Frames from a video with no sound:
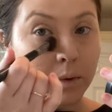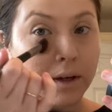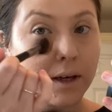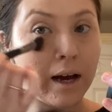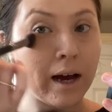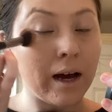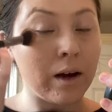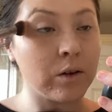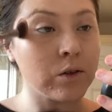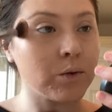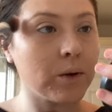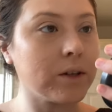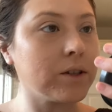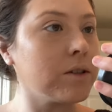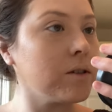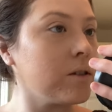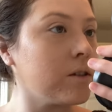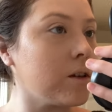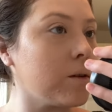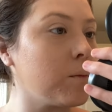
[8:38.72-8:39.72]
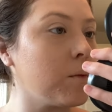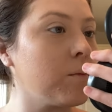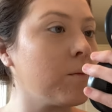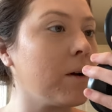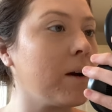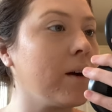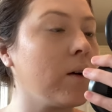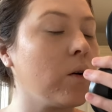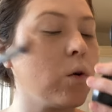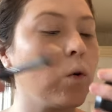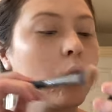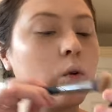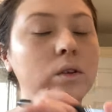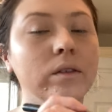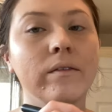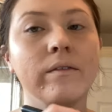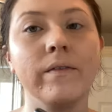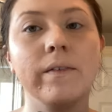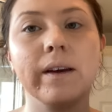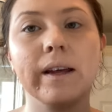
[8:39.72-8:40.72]
yeah, I was watching some of my
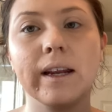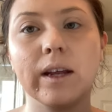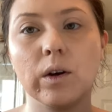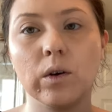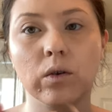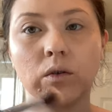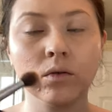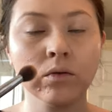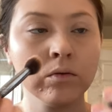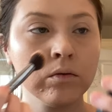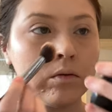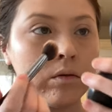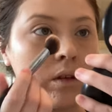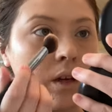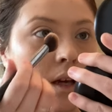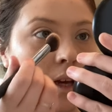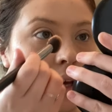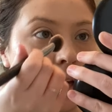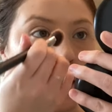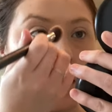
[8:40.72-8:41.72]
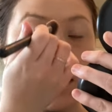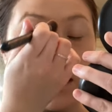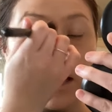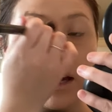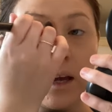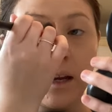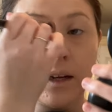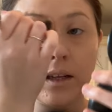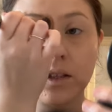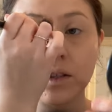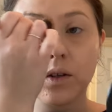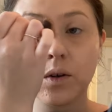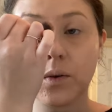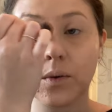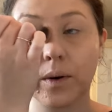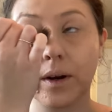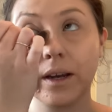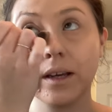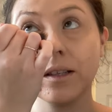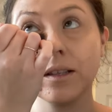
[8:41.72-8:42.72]
old videos, and it's
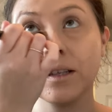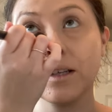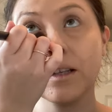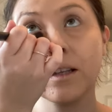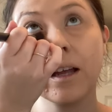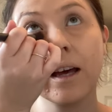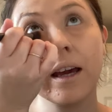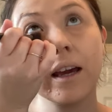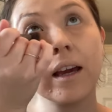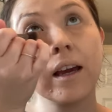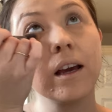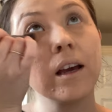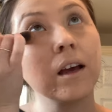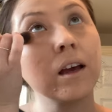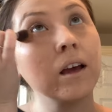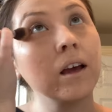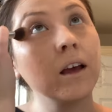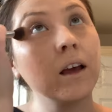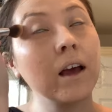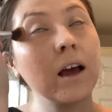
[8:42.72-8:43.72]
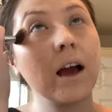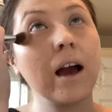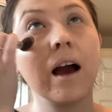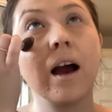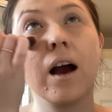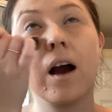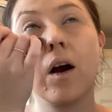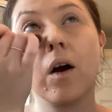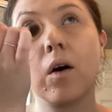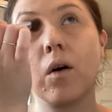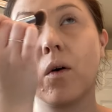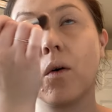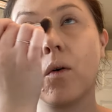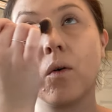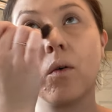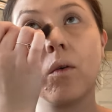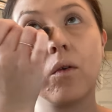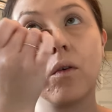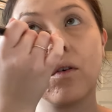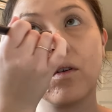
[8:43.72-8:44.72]
crazy like
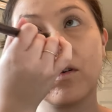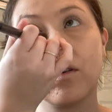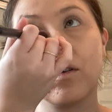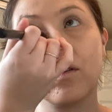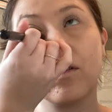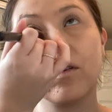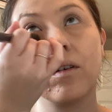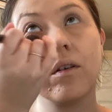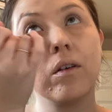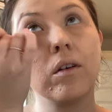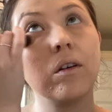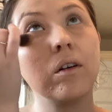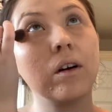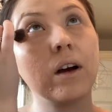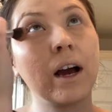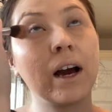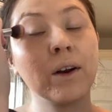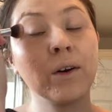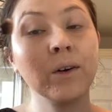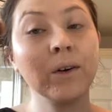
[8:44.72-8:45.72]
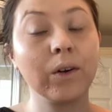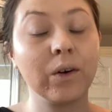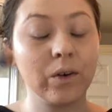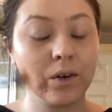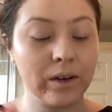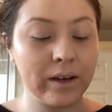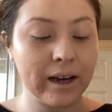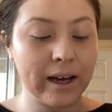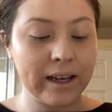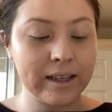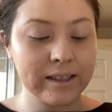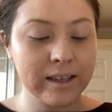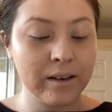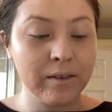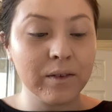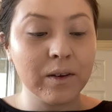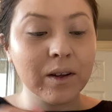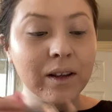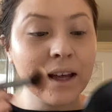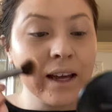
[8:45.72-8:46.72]
how, I don't know, you guys, I
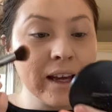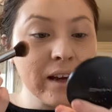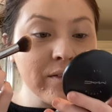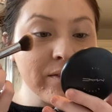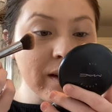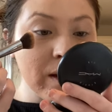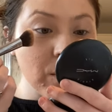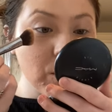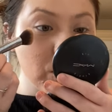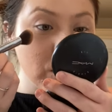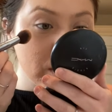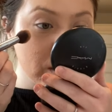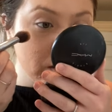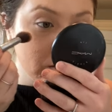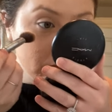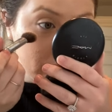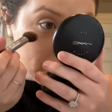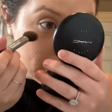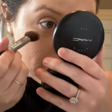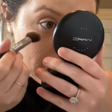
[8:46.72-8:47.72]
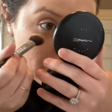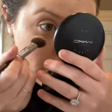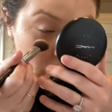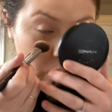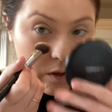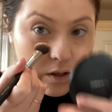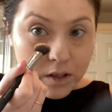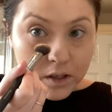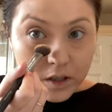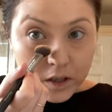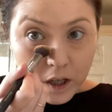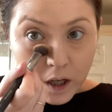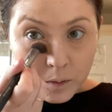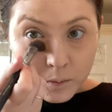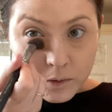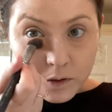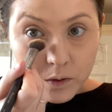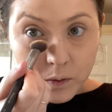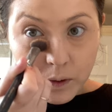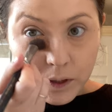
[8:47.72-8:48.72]
feel like if I would have never
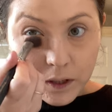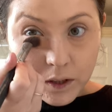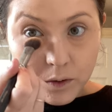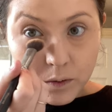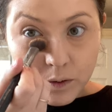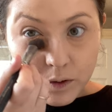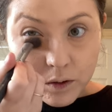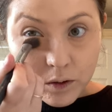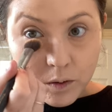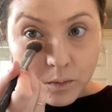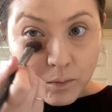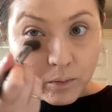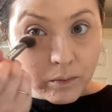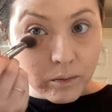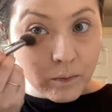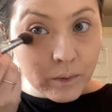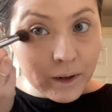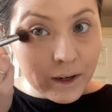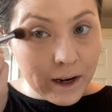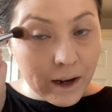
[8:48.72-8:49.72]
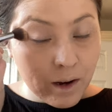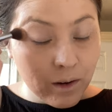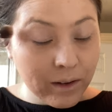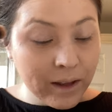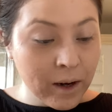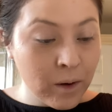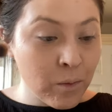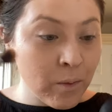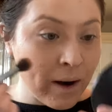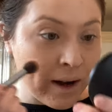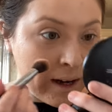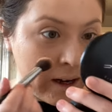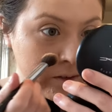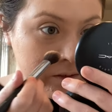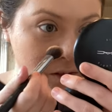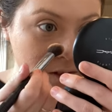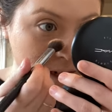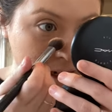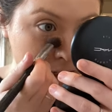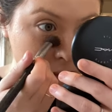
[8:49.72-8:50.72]
stopped doing YouTube when I, like right
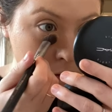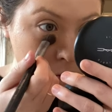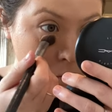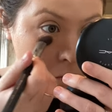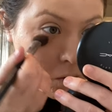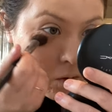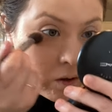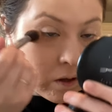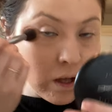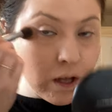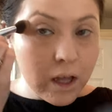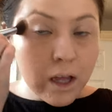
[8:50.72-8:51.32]
after high school,